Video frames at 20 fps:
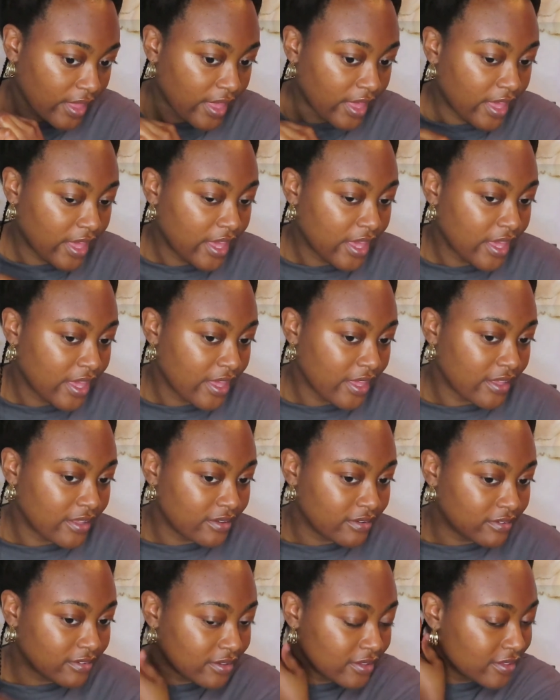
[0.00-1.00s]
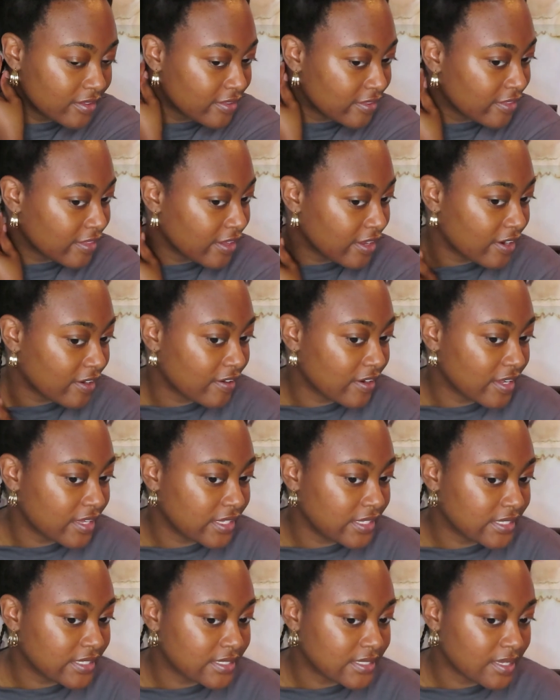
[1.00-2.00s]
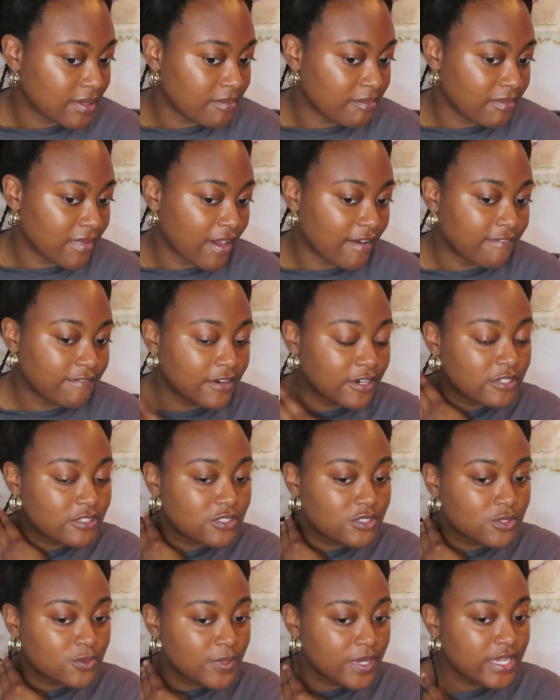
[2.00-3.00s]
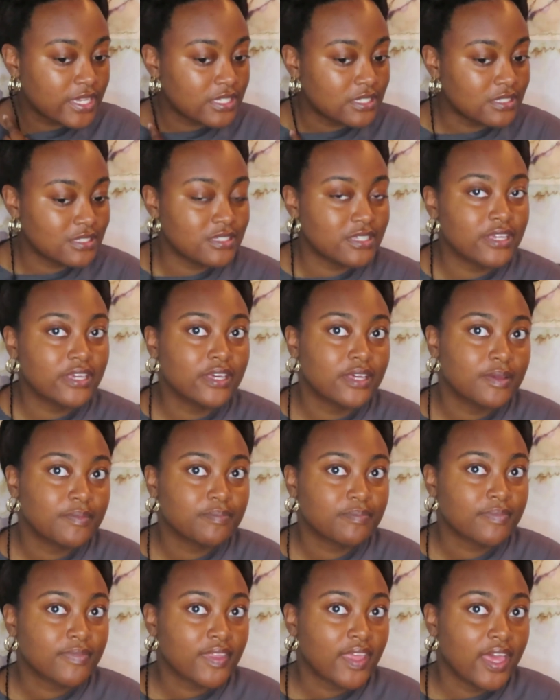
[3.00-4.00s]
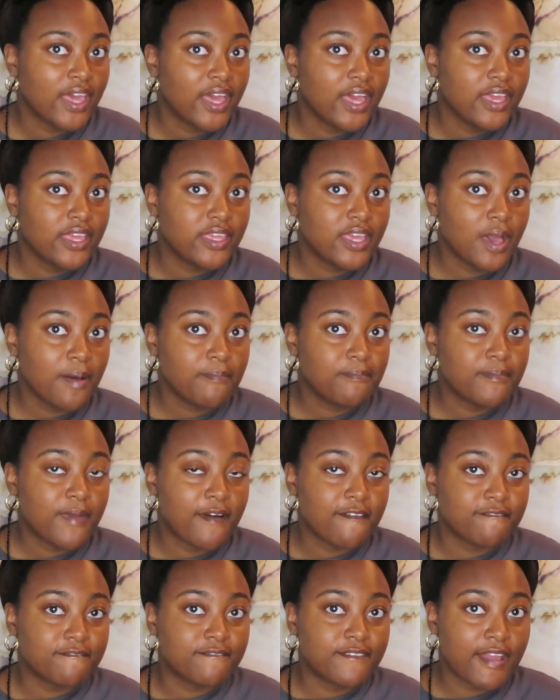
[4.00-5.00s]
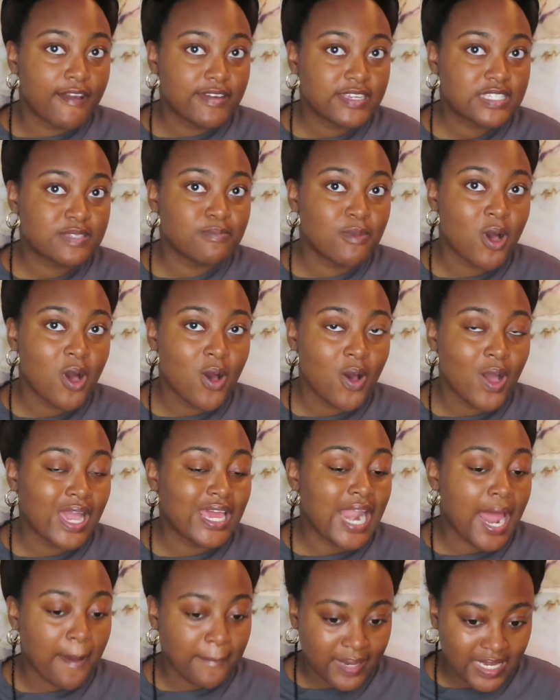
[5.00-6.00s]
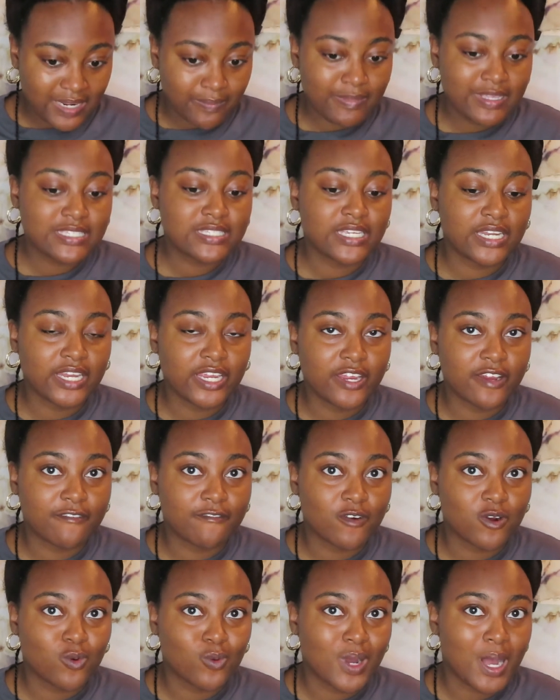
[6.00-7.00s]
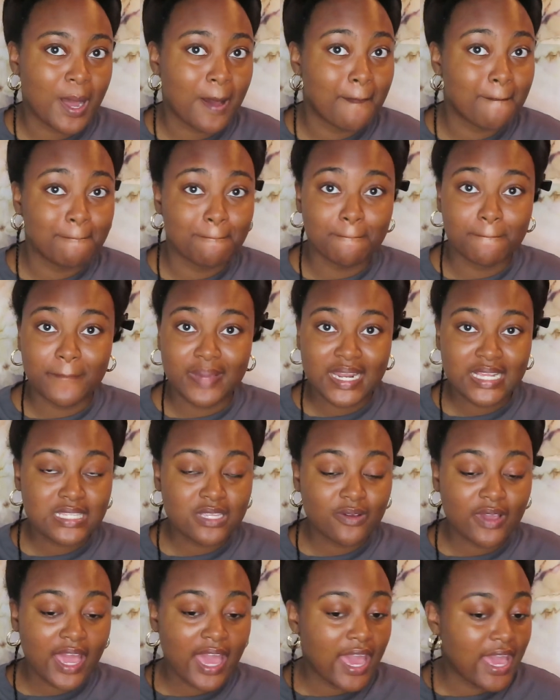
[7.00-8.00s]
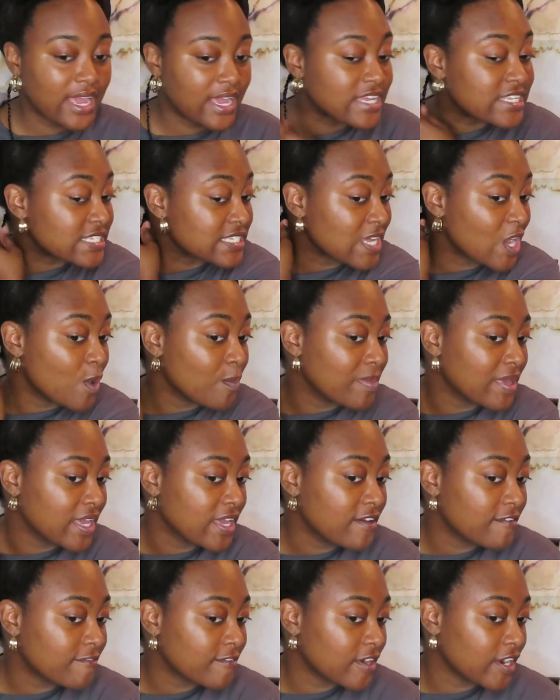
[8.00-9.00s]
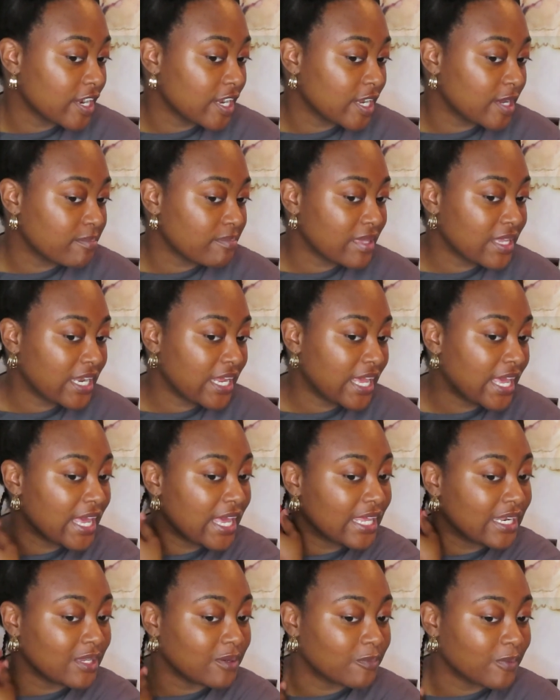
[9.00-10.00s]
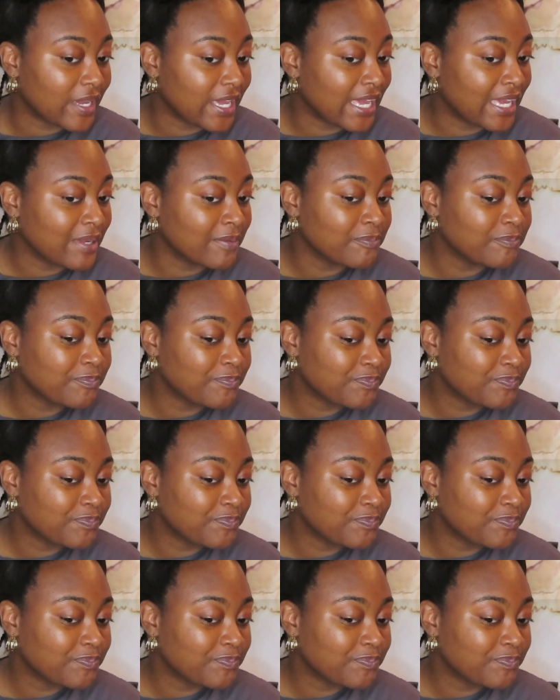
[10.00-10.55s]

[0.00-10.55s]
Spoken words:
And there is my first twist. Yep, very small, and I'm going to be sitting here for a while. But it's okay, because it's going to be in for a good minute anyway.